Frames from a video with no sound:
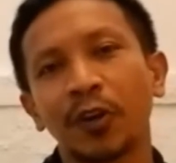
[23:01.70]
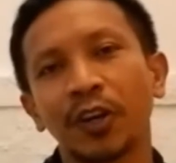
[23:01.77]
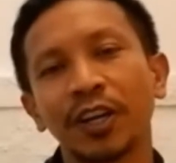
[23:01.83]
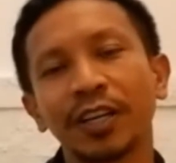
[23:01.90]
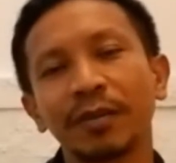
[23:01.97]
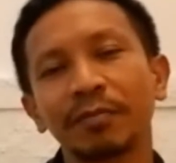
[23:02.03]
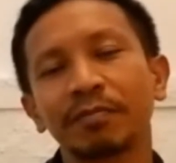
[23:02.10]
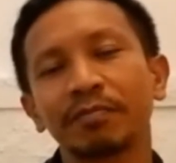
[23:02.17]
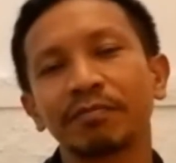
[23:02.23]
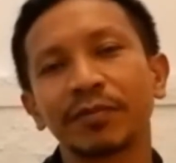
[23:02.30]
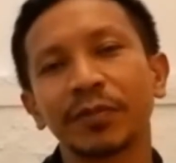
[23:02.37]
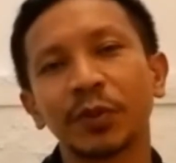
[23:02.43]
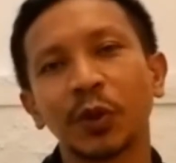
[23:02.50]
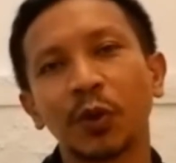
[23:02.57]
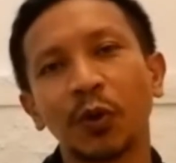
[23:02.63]
we're going to
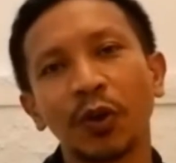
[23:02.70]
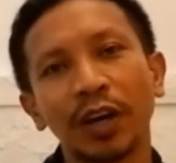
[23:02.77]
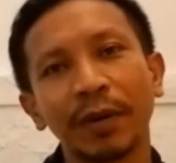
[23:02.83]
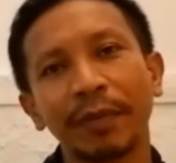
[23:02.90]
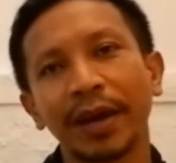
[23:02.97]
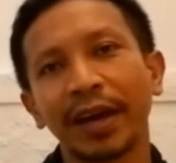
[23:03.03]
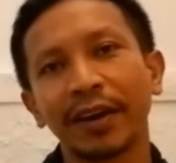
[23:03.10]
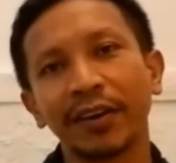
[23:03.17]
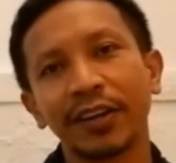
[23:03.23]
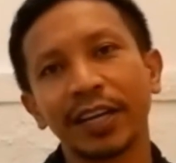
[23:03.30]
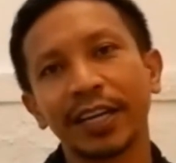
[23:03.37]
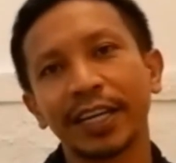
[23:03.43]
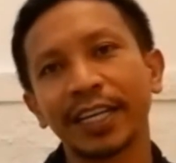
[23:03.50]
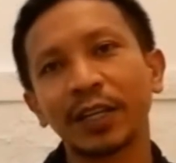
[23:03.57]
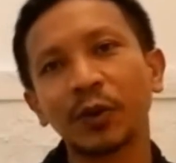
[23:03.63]
talk
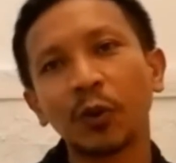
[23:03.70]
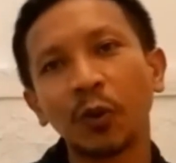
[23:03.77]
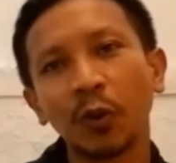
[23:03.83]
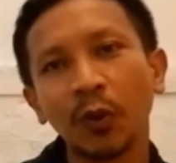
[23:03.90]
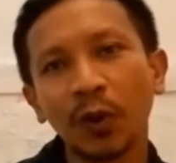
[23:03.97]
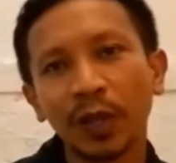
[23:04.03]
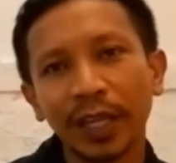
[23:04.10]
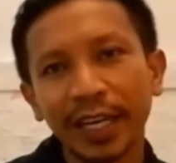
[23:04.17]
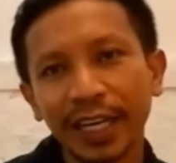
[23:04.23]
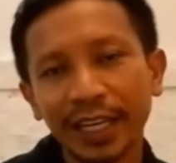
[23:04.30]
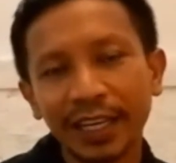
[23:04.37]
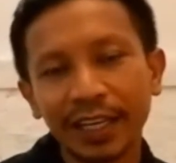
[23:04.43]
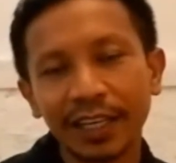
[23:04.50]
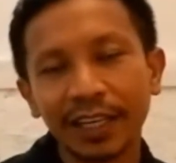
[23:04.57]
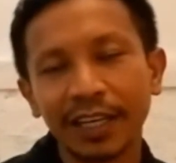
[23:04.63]
about
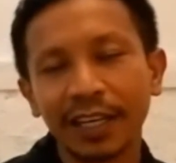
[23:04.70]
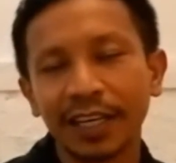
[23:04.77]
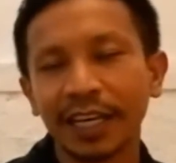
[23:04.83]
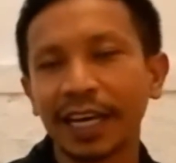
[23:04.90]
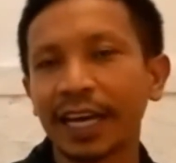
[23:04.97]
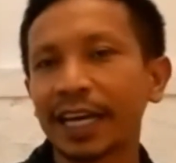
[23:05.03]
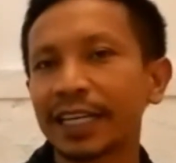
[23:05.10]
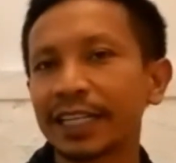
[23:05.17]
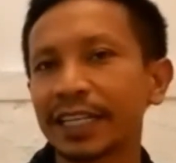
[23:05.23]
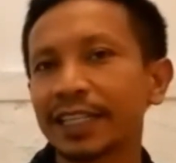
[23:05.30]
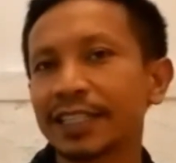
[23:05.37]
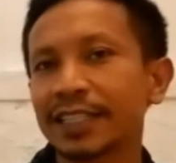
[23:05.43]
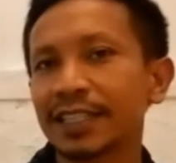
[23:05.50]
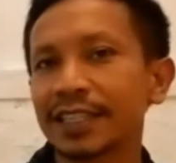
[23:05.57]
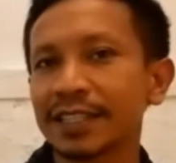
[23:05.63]
equality
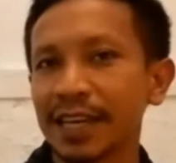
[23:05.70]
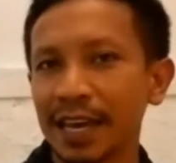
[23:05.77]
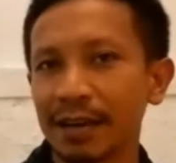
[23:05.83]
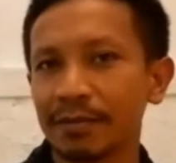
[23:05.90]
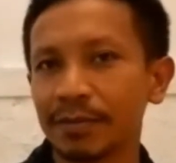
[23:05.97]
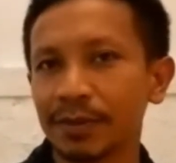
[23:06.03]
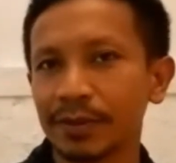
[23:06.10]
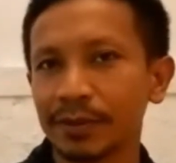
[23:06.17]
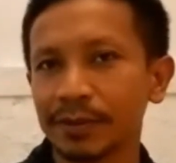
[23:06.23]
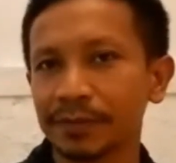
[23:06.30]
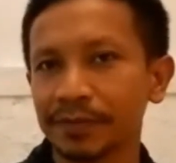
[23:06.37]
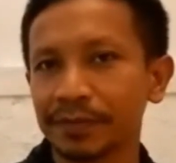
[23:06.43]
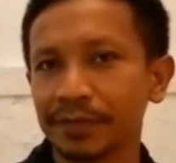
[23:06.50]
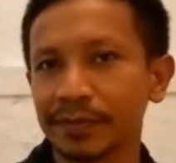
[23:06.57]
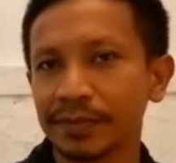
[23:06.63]
and its
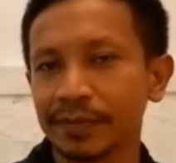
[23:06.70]
example.